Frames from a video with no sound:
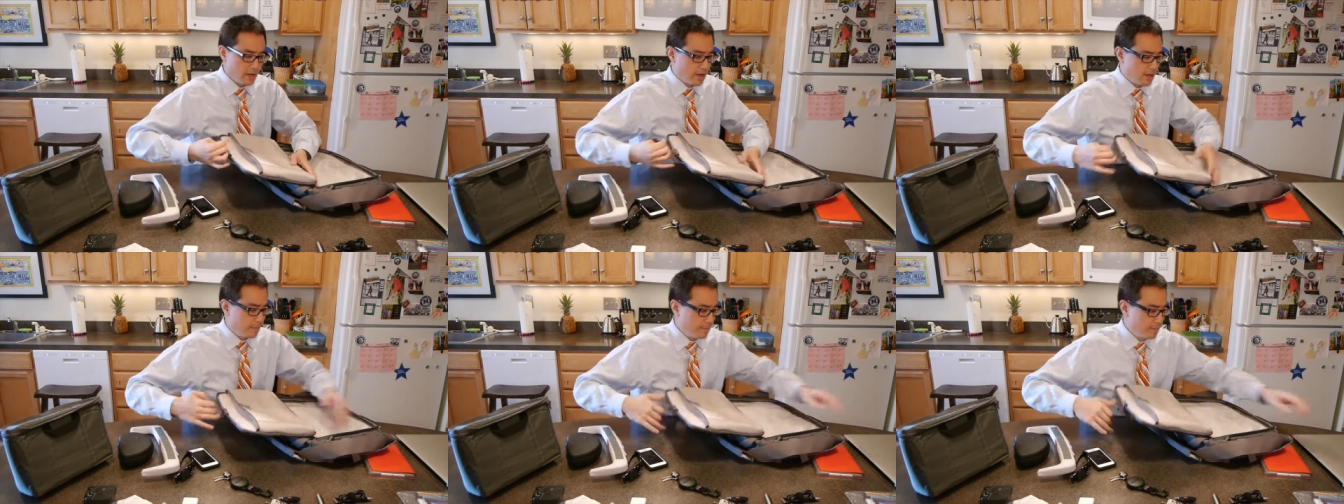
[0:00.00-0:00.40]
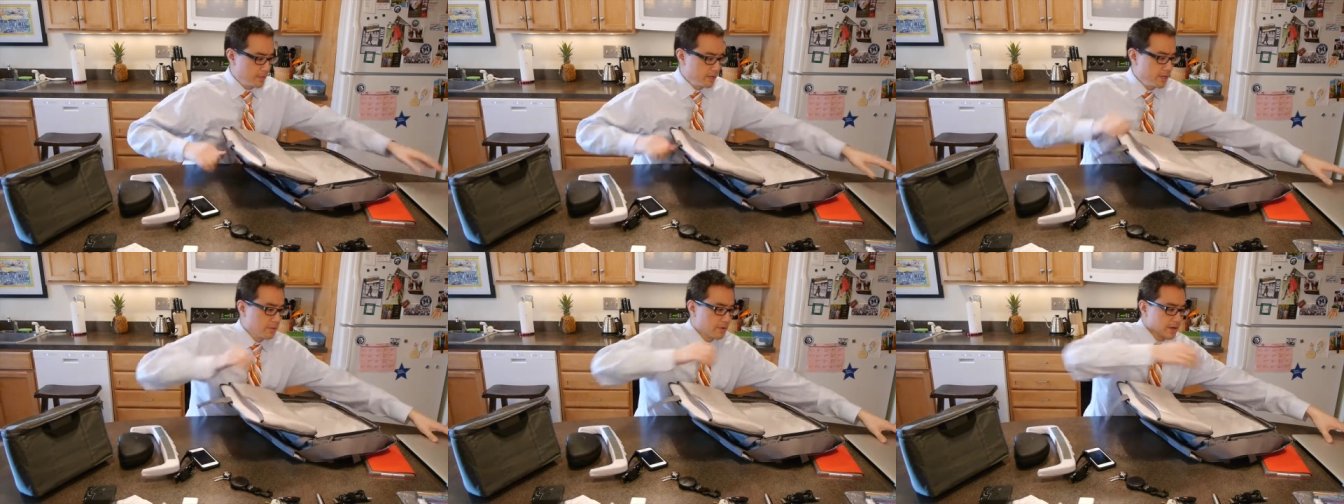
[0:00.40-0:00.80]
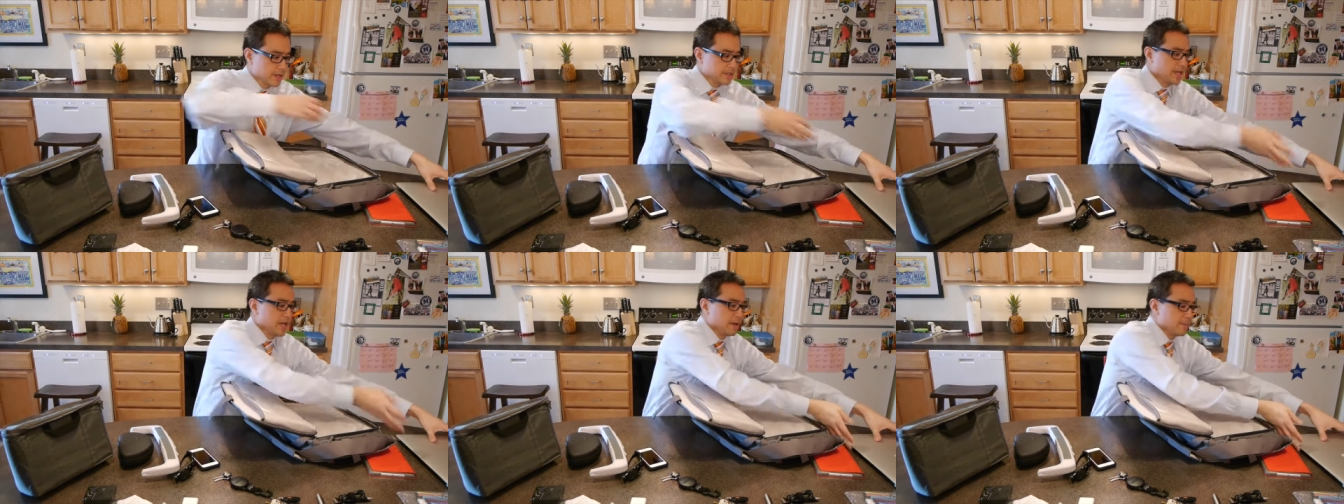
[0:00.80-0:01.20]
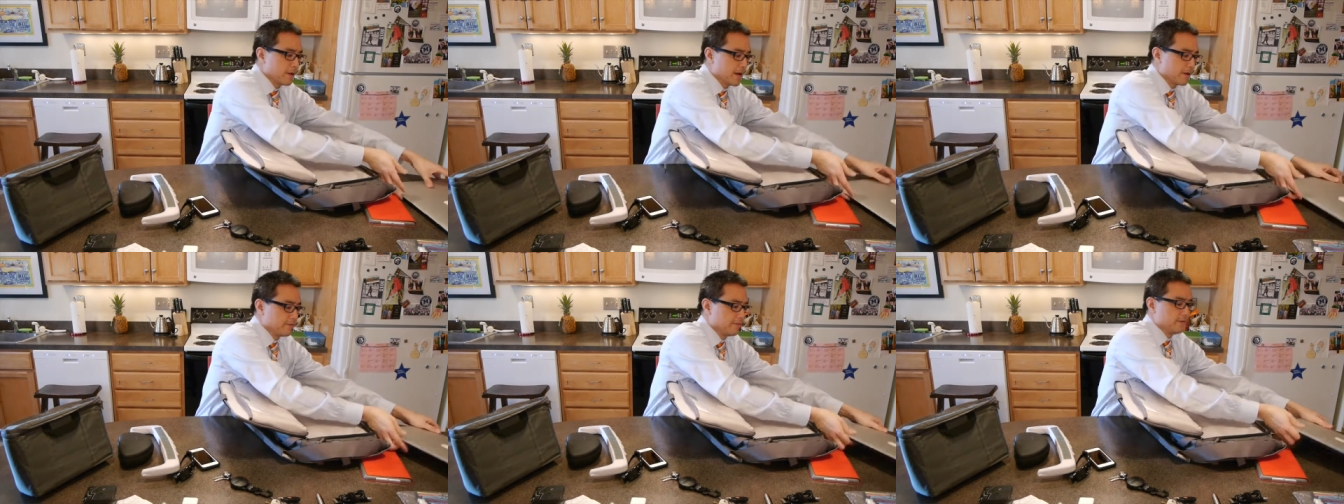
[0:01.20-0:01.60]
But then when I take
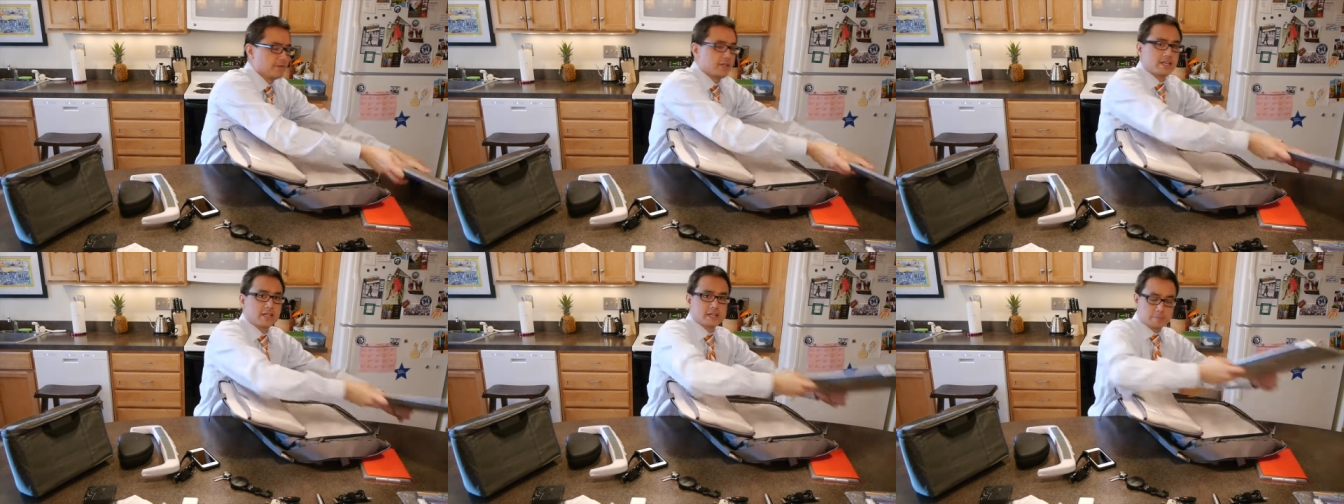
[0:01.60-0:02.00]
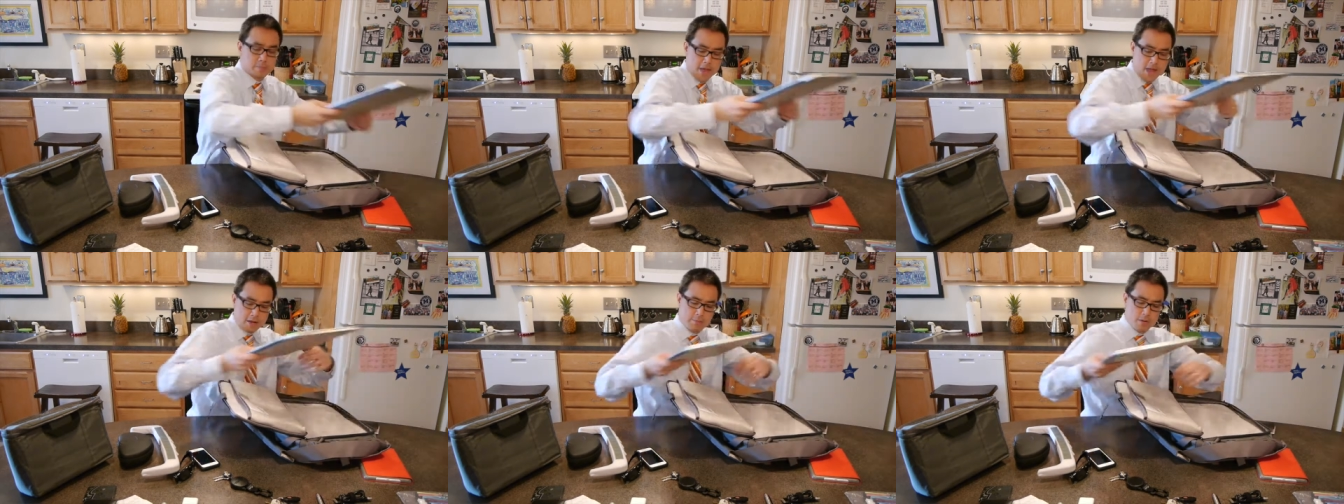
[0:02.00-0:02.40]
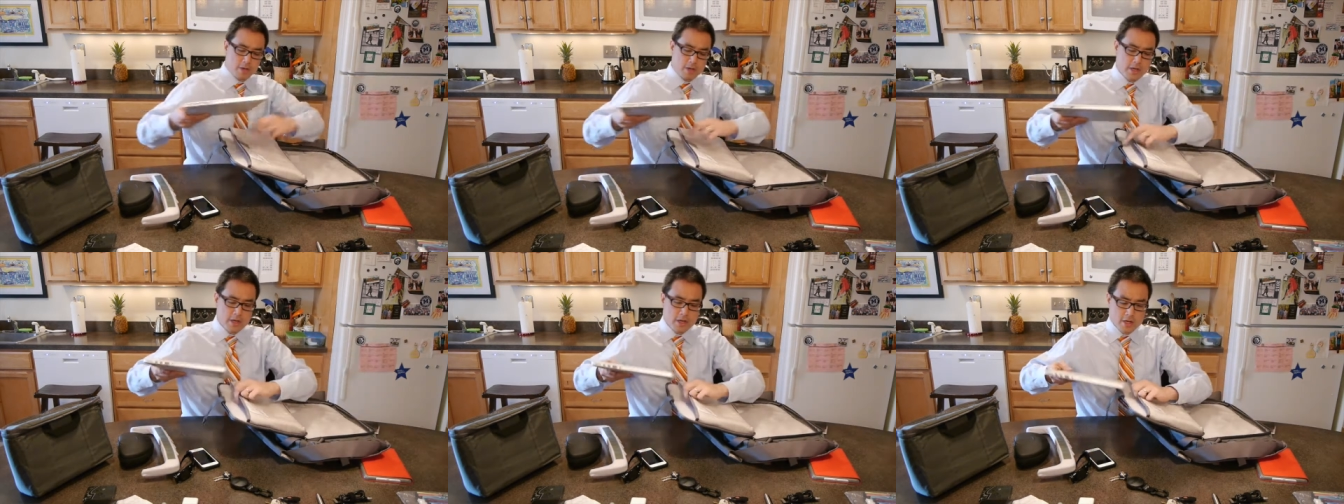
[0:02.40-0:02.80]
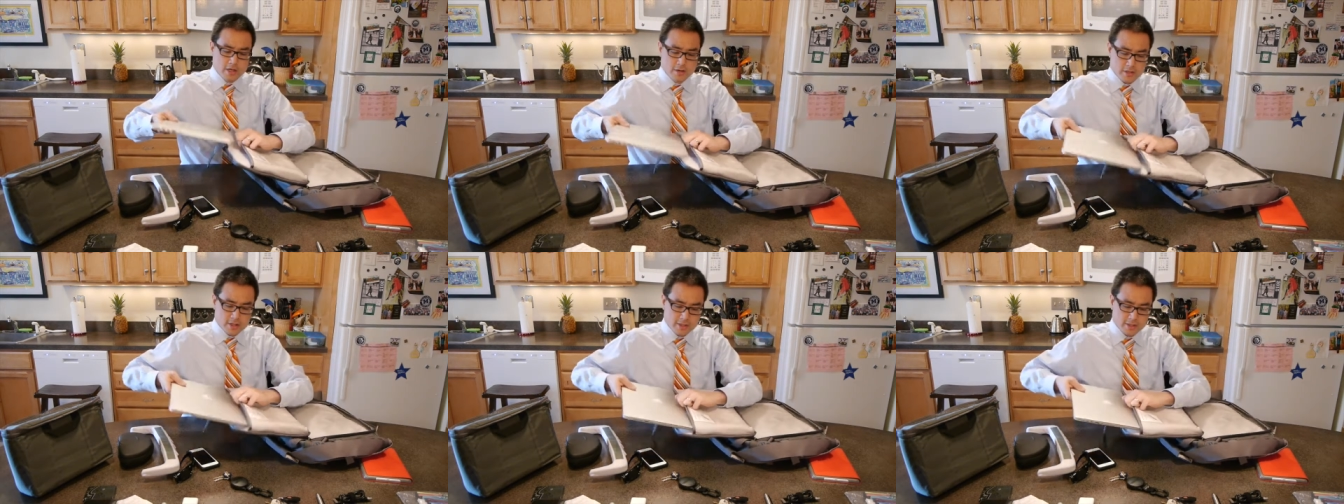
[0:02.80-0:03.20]
my 15-inch MacBook,
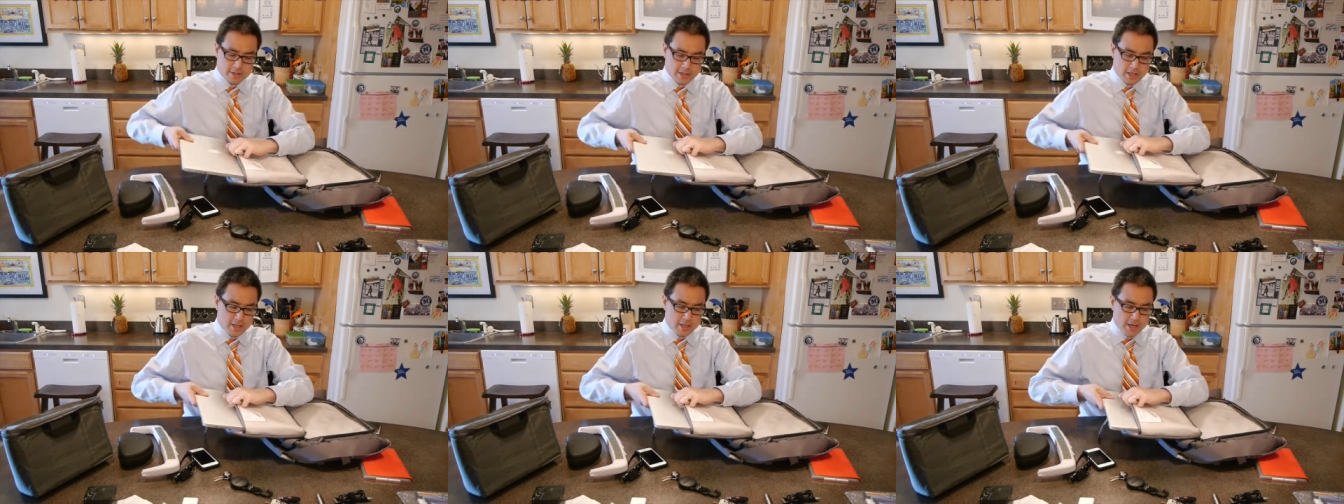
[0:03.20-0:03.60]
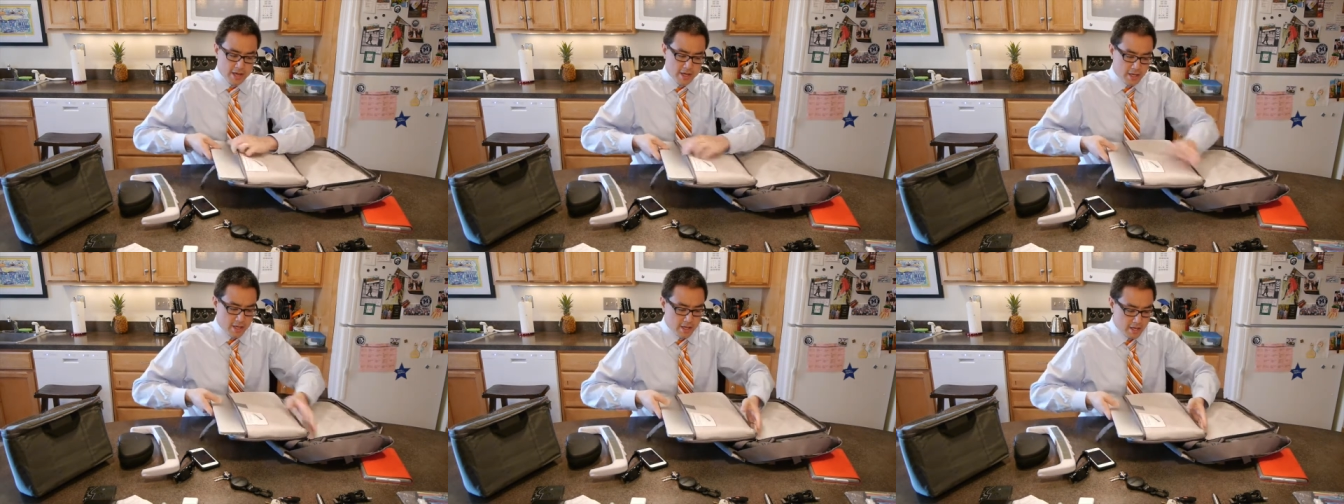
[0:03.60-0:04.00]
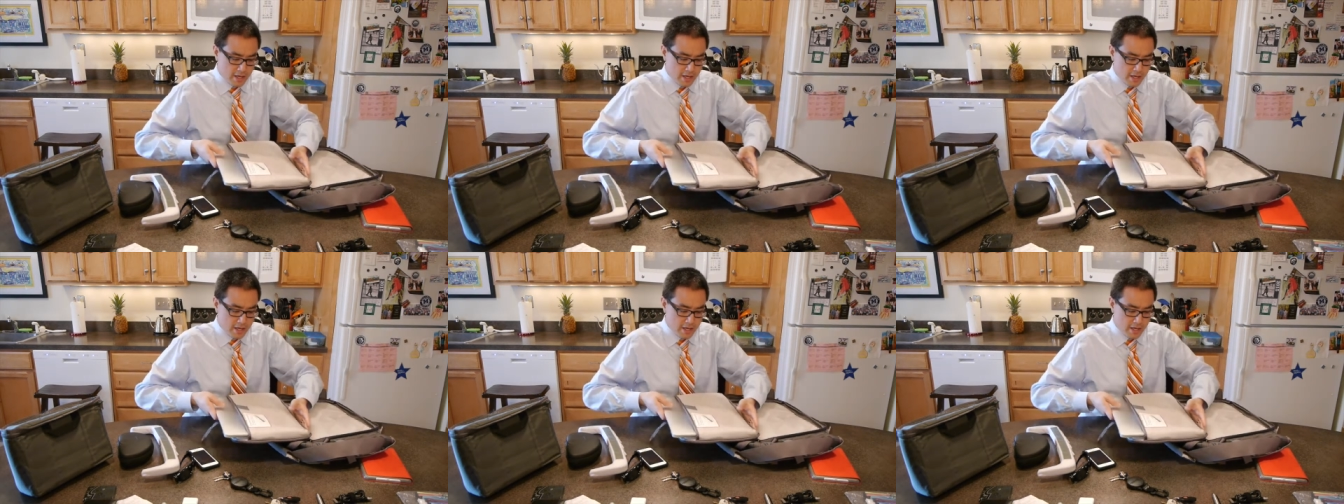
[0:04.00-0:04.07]
you're going to see that